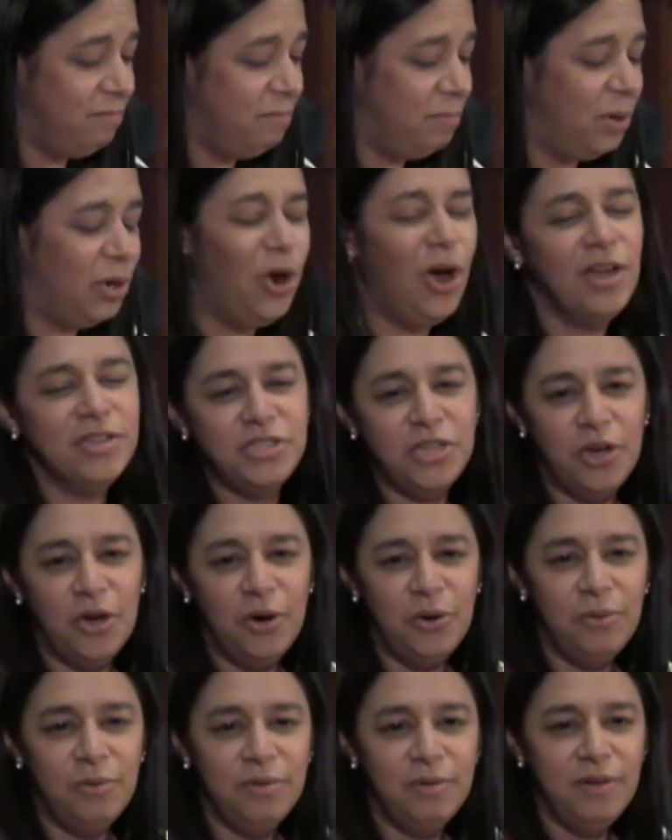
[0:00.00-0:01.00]
But
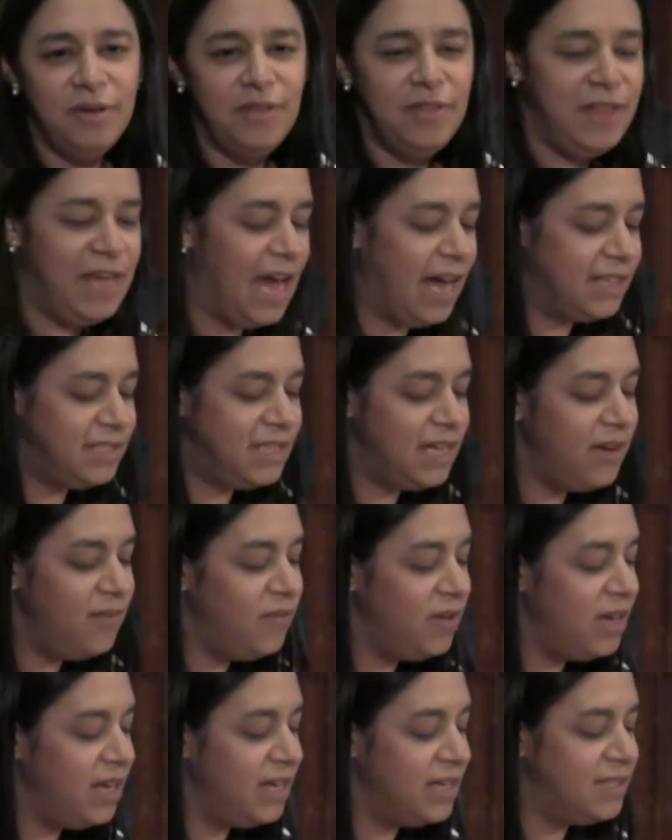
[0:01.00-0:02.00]
also, the
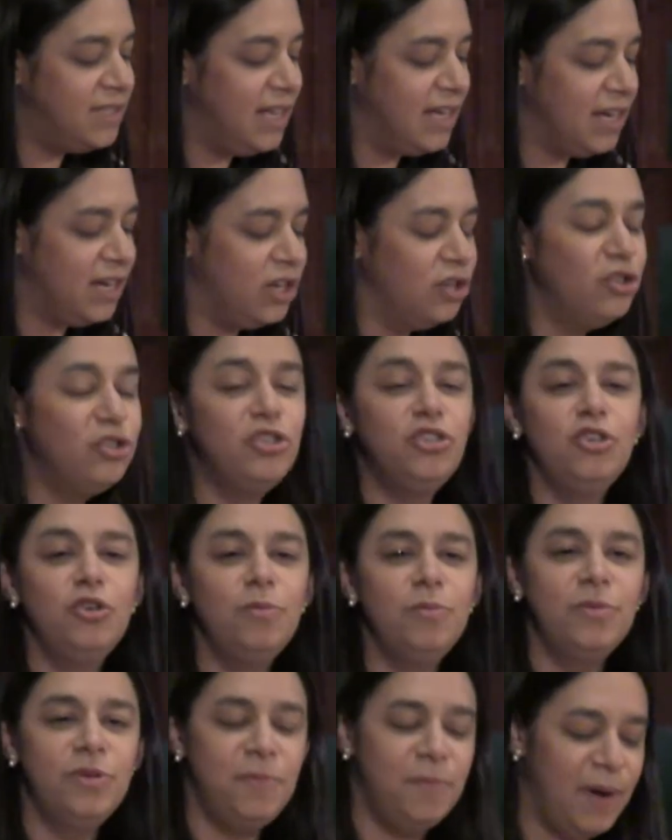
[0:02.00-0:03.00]
activities that
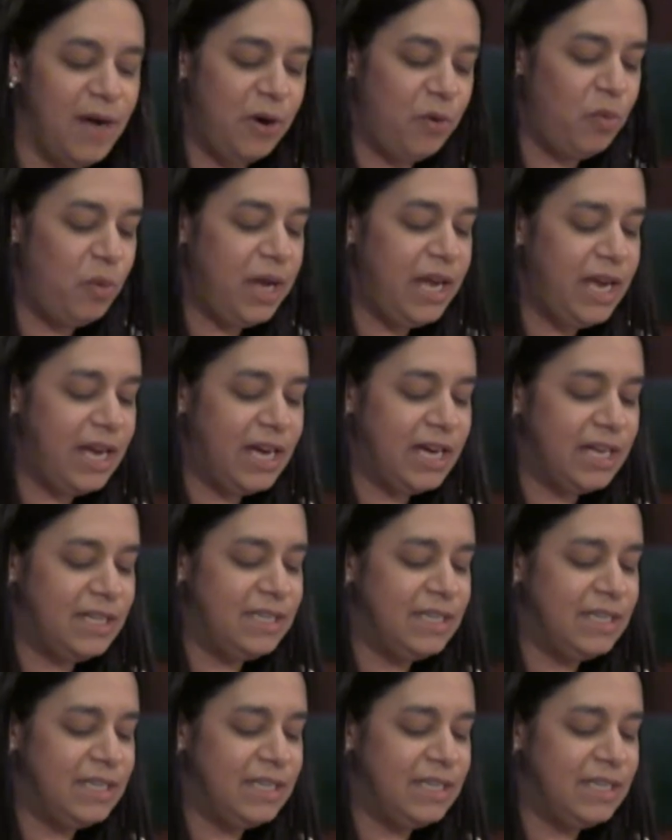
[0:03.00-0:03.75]
consumed my week